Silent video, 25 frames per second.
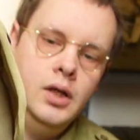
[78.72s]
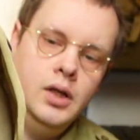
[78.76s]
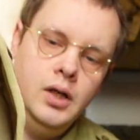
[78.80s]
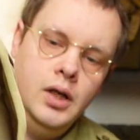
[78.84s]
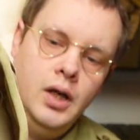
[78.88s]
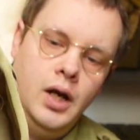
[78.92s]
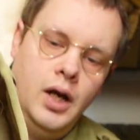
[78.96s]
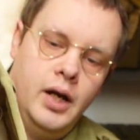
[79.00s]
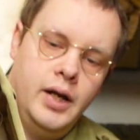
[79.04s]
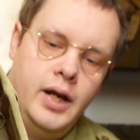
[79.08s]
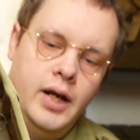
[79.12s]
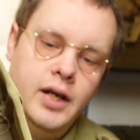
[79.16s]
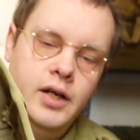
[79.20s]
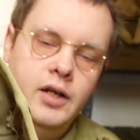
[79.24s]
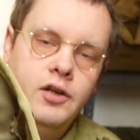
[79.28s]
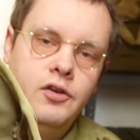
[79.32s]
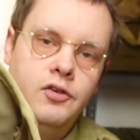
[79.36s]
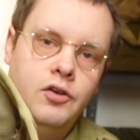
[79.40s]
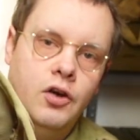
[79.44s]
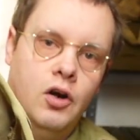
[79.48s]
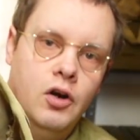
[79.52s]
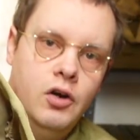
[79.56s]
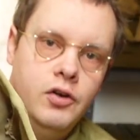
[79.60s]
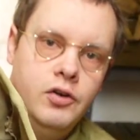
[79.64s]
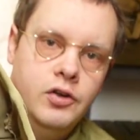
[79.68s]
And then
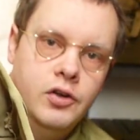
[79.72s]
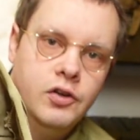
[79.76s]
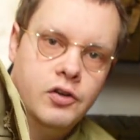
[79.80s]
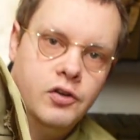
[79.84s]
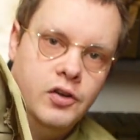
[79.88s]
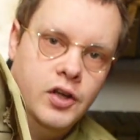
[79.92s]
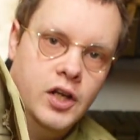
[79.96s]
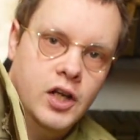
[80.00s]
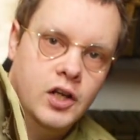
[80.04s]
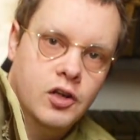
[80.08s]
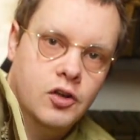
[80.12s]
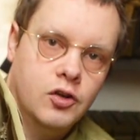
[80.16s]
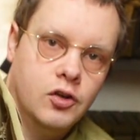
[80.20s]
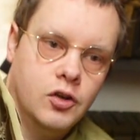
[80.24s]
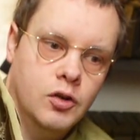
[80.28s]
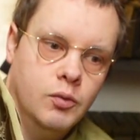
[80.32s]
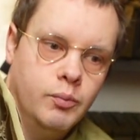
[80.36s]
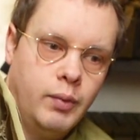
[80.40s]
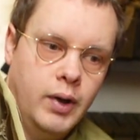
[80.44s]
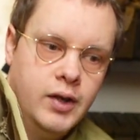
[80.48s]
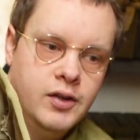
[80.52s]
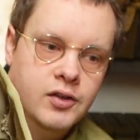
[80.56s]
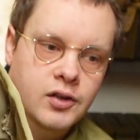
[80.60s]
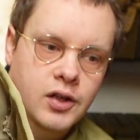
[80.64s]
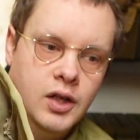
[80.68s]
inside you can see it's
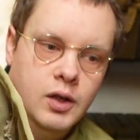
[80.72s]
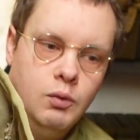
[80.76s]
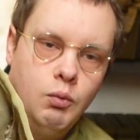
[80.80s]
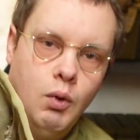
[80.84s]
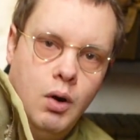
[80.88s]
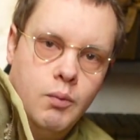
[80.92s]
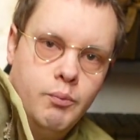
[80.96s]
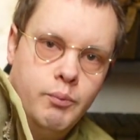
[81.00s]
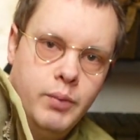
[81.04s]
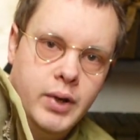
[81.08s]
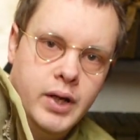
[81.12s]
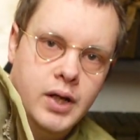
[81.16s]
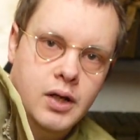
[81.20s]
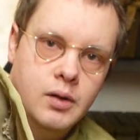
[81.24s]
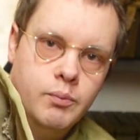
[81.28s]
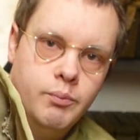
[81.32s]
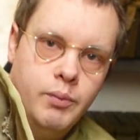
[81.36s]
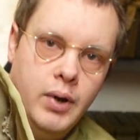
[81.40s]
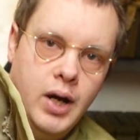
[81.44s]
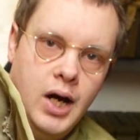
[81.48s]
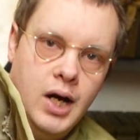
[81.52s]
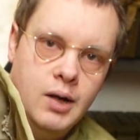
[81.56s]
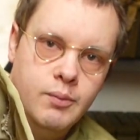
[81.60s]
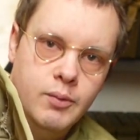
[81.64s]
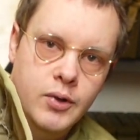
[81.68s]
basically one big
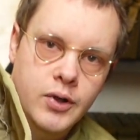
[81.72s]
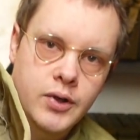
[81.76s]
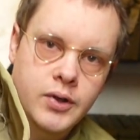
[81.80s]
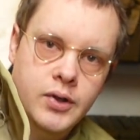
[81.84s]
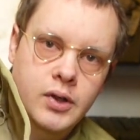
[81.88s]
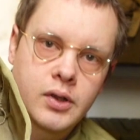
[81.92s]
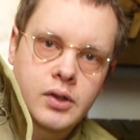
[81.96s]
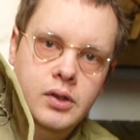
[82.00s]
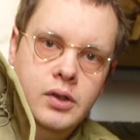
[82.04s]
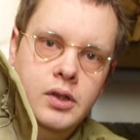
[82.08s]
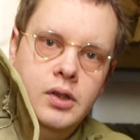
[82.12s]
compartment,